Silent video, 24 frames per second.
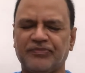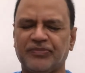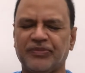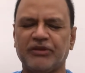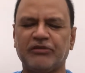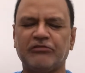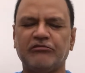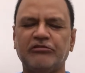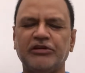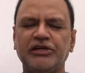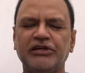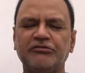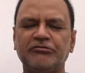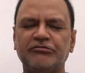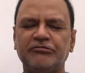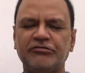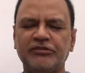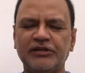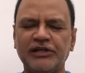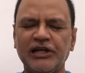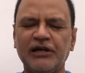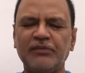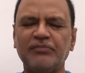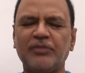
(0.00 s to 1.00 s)
We
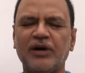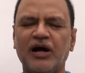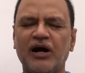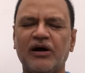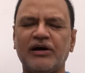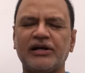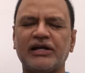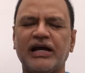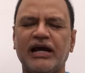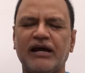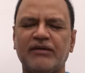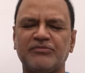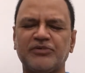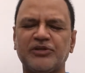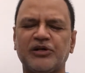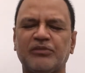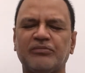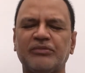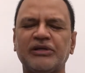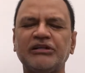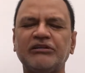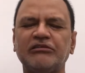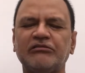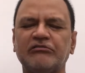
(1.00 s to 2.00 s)
fill up our
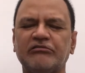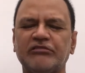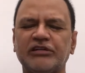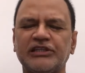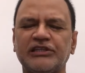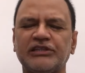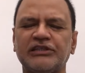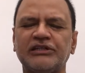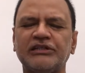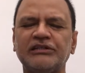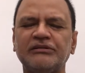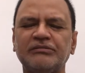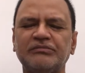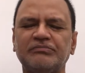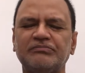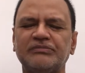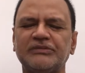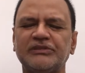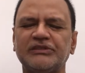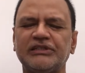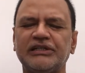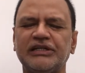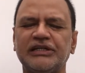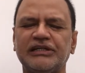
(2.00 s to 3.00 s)
abdomen with
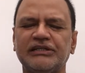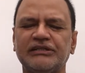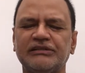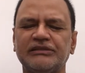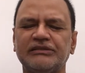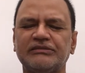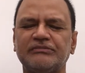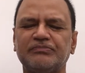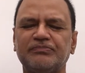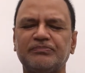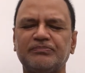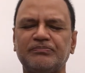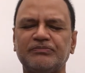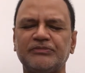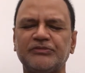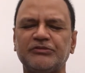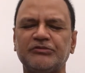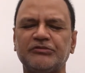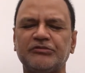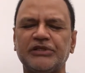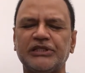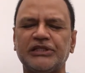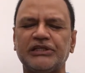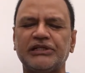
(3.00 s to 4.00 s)

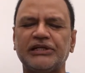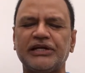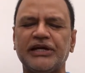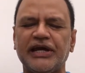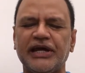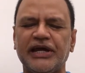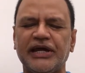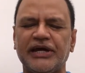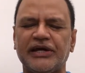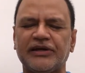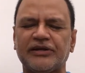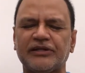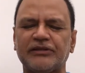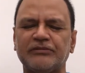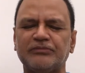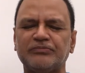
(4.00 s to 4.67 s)
the air.